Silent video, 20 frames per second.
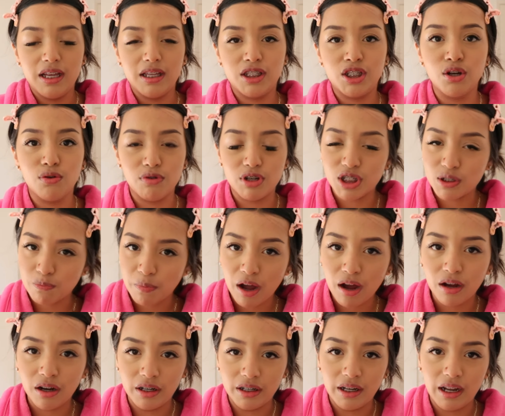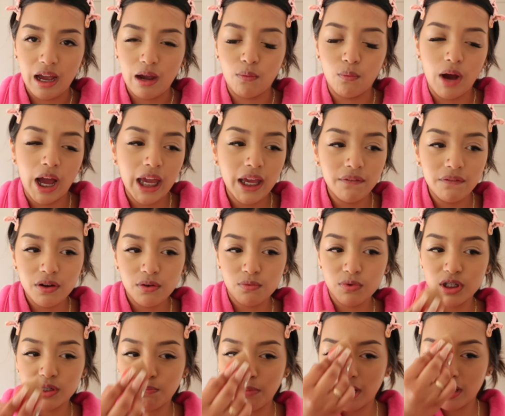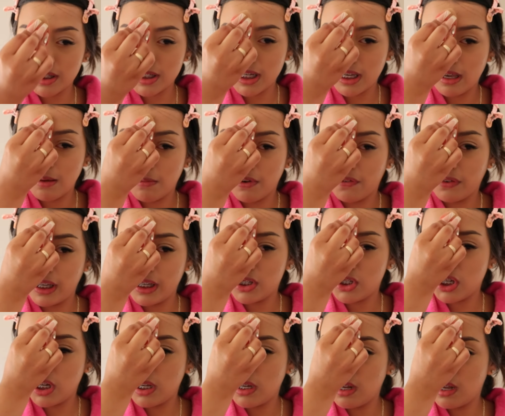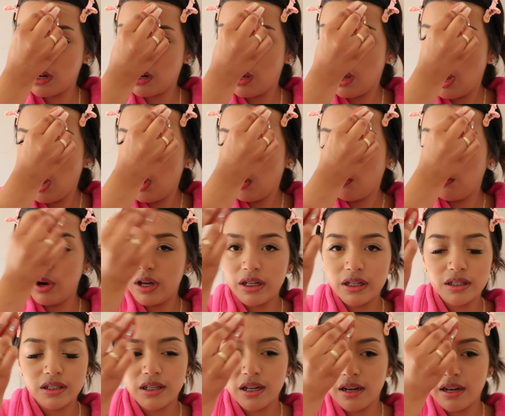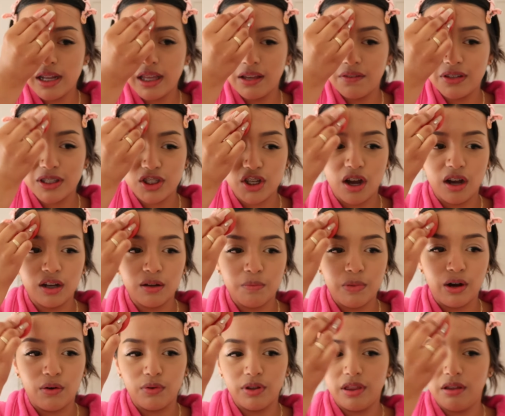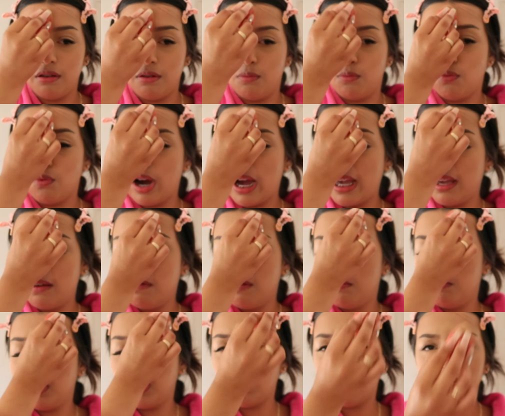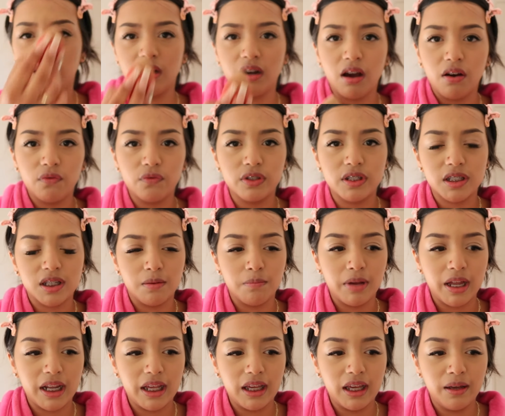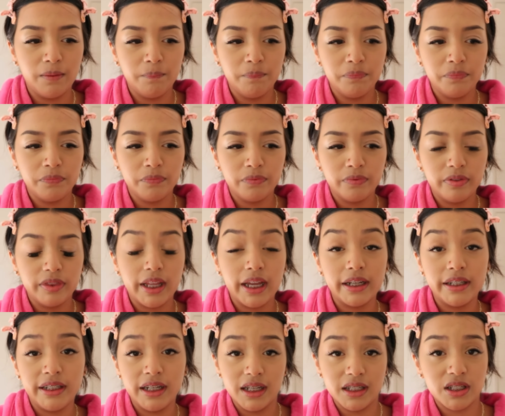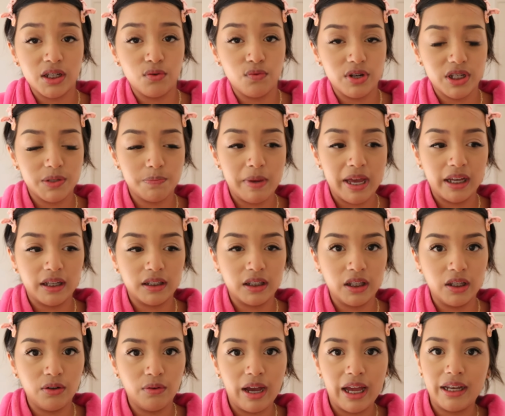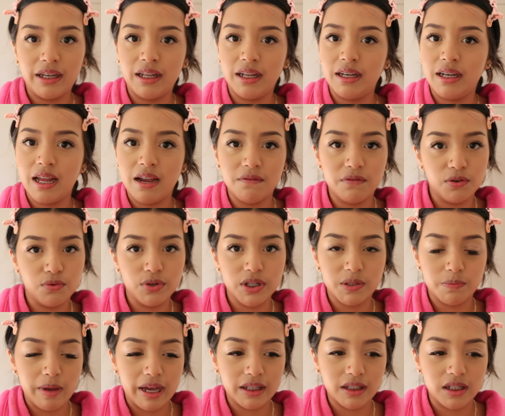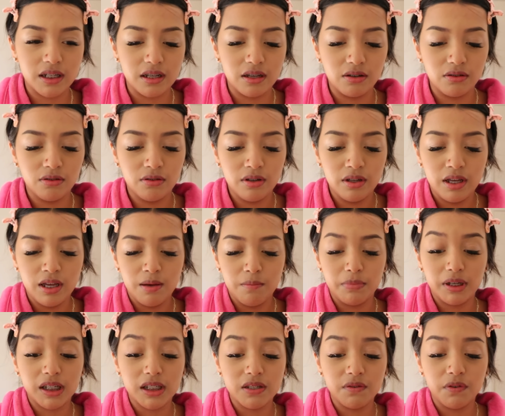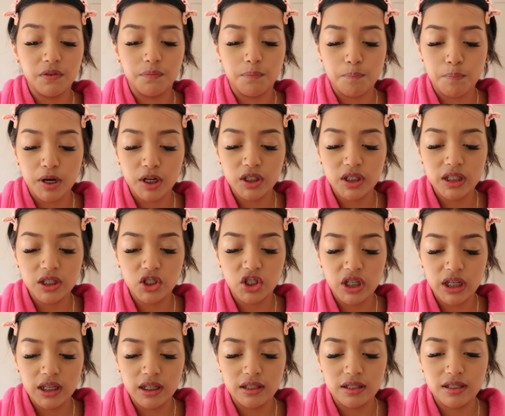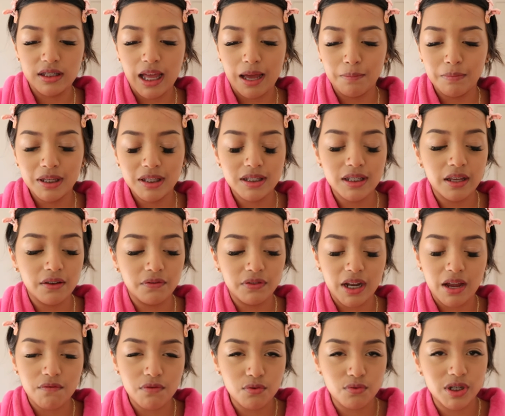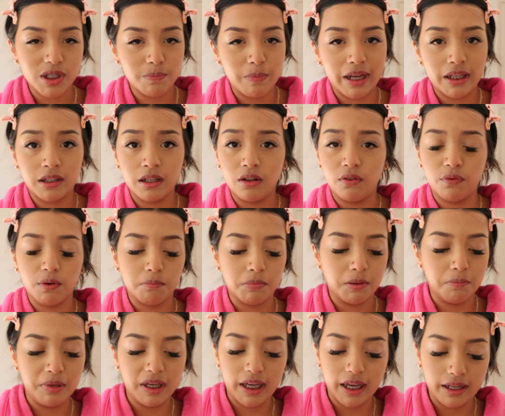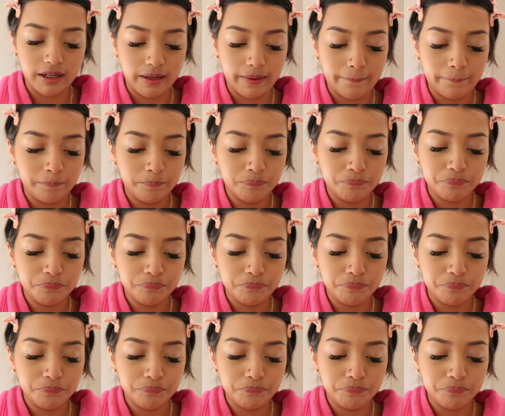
to respond. And why even respond to him? If he cheated, what is there to even talk about with him? Why even be on and off with somebody that doesn't respect you and never respected you? Because if a person cheats, that means they've never respected you from the beginning.